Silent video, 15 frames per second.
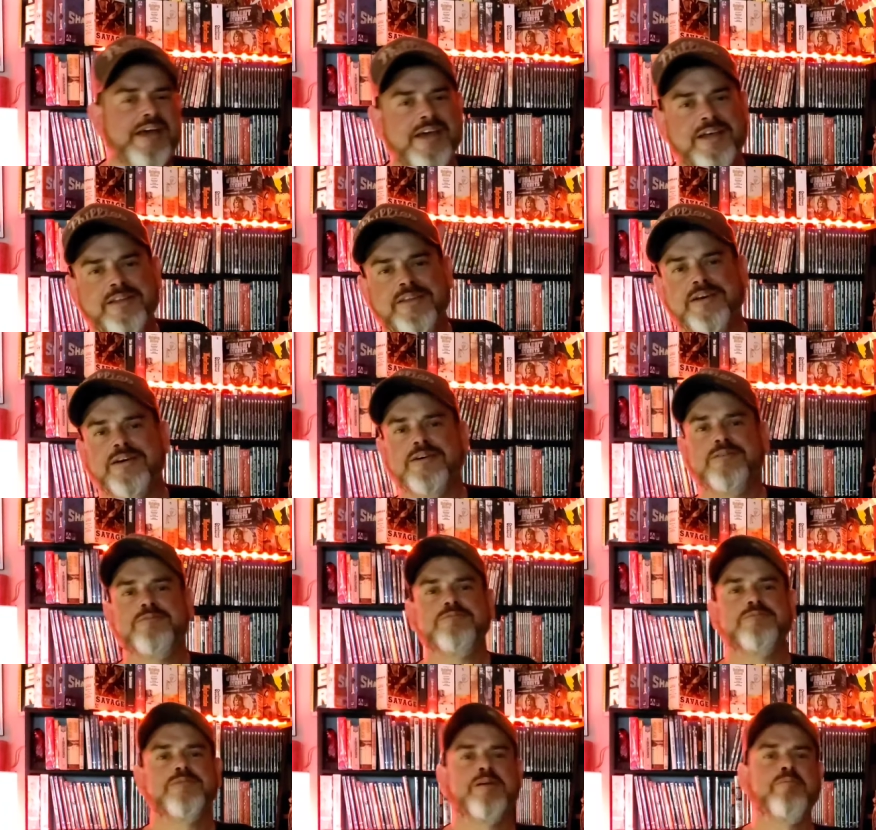And
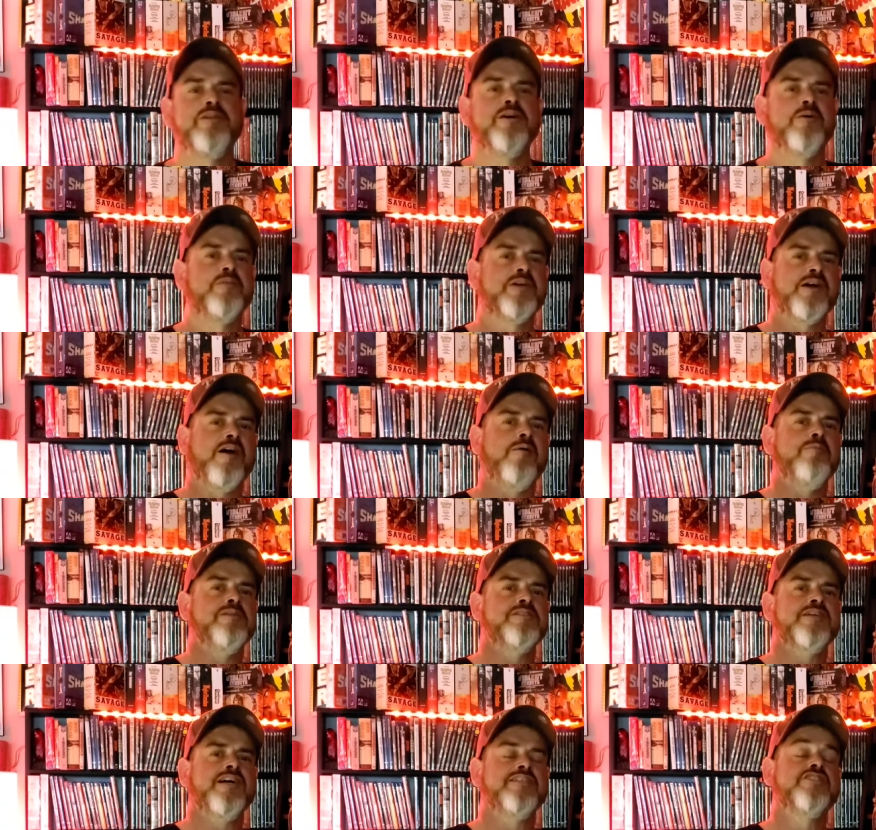uh, let me know in the
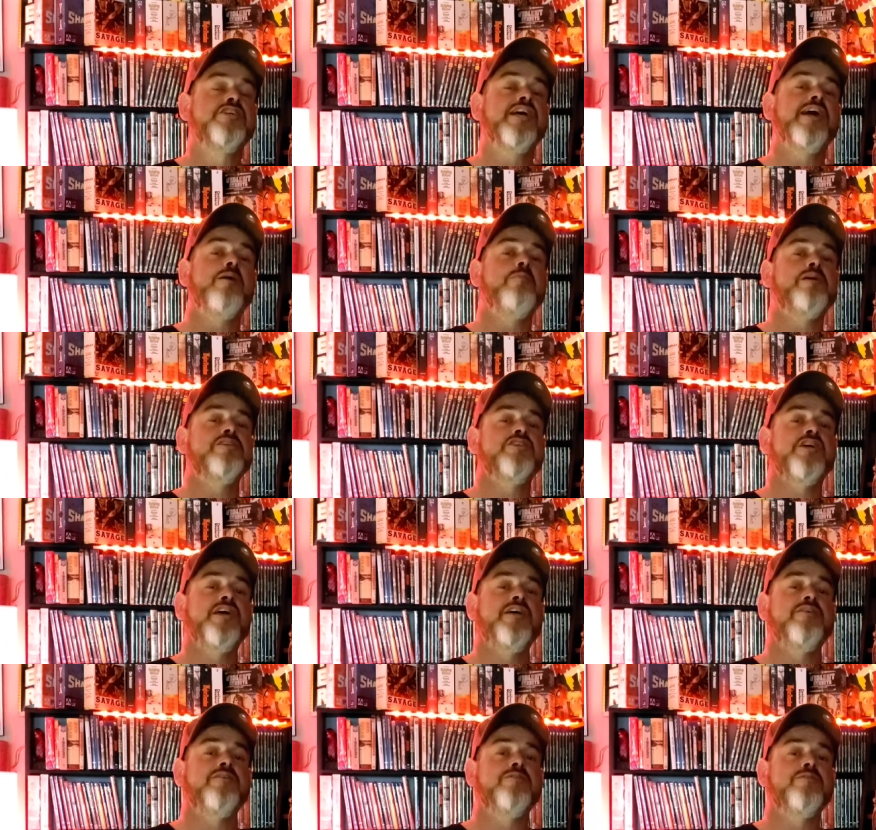comments, guys. Check out my
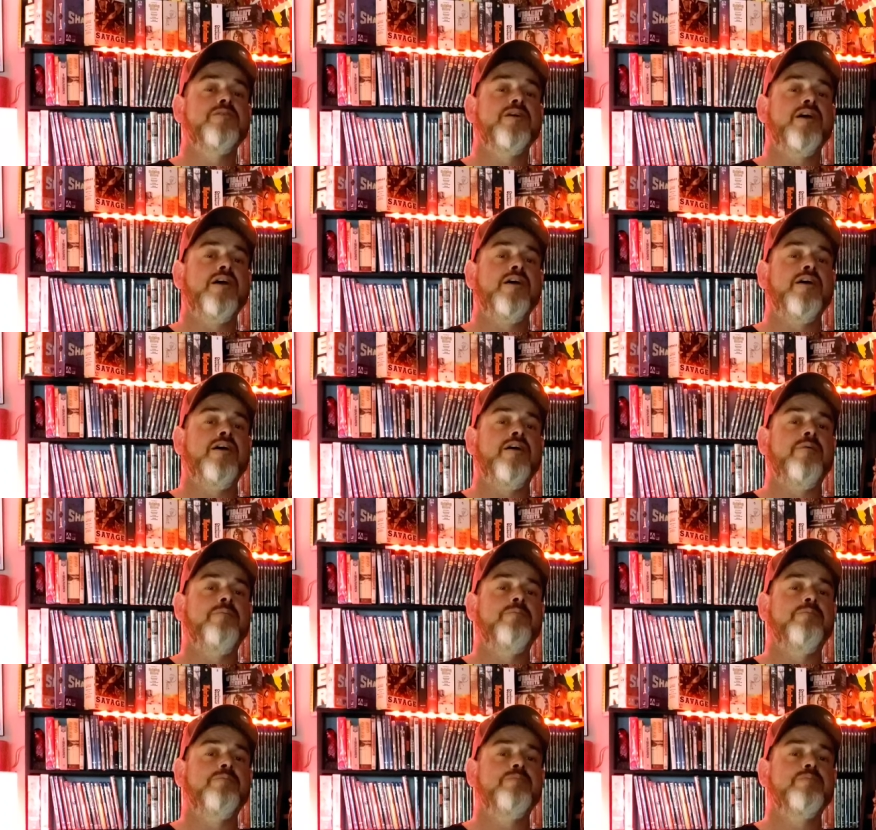channel
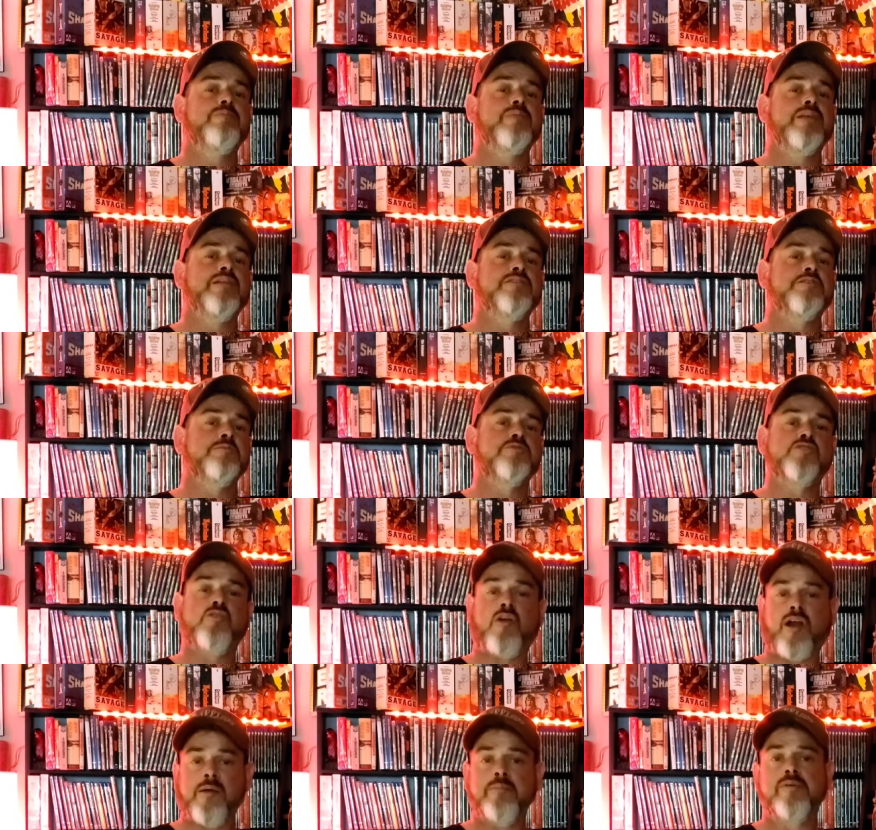um, and
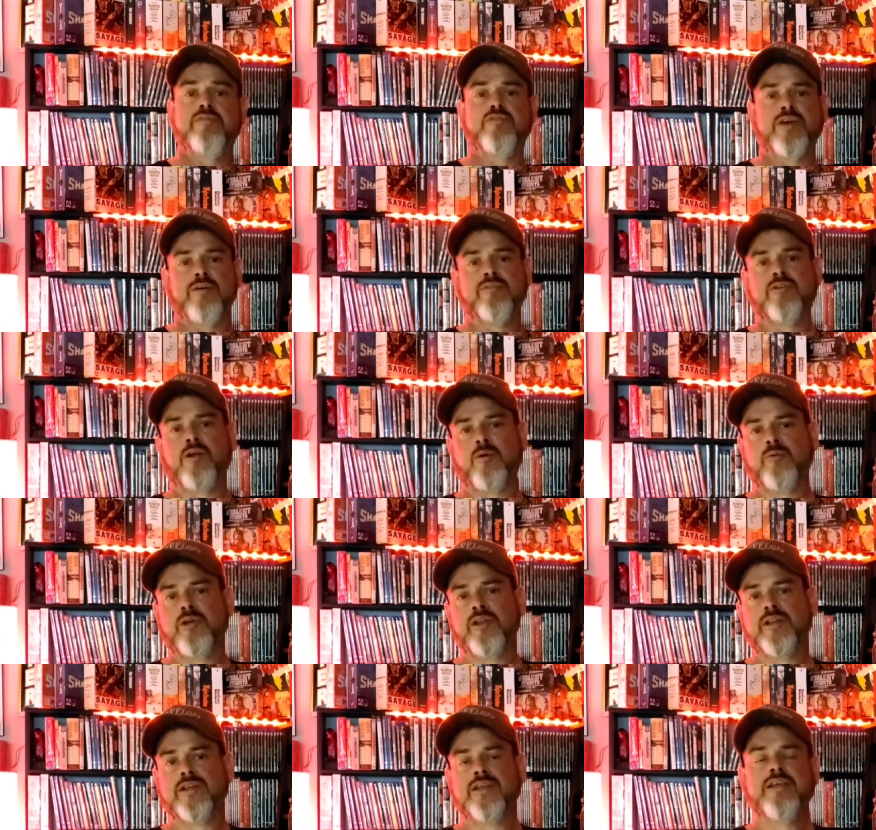subscribe if you haven't
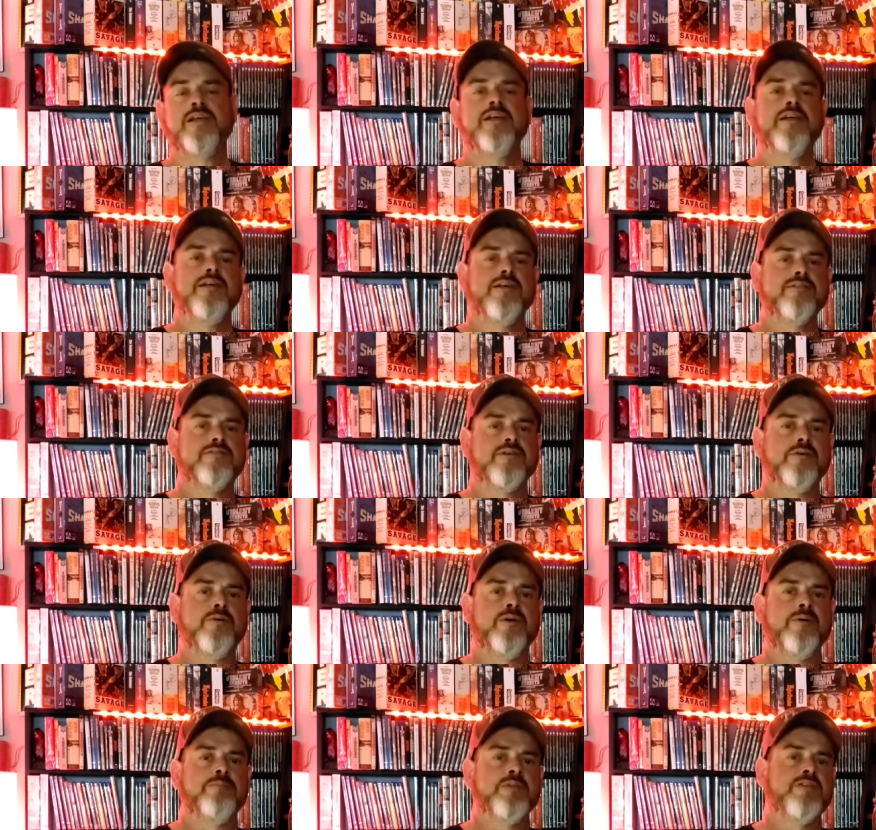already.
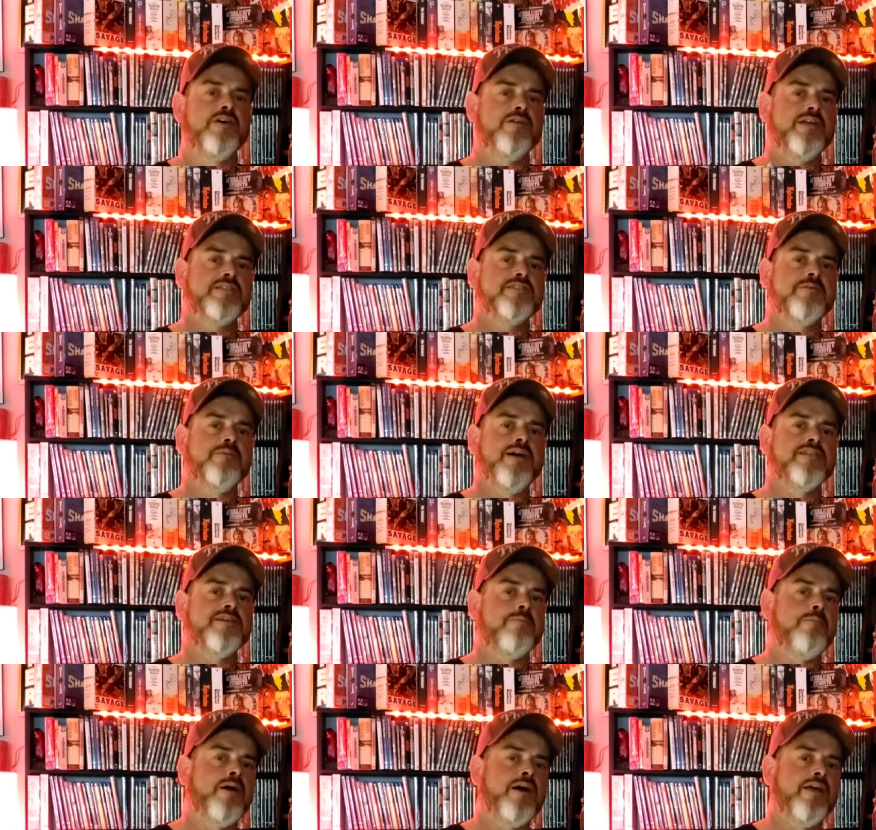So uh, until next time, guys,
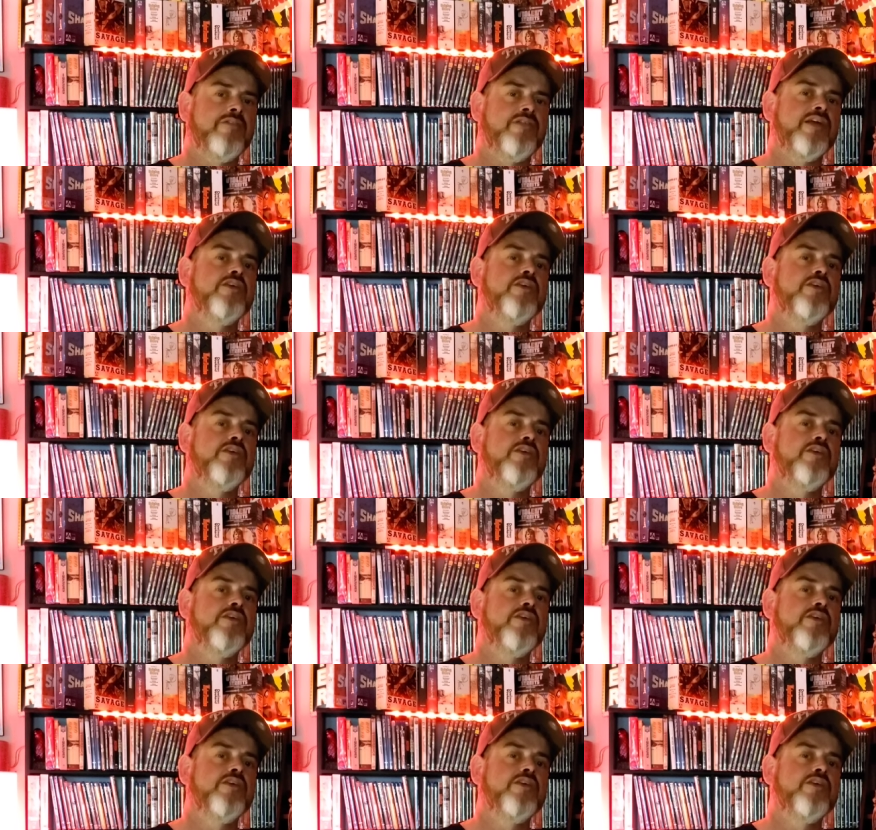I'm Mike.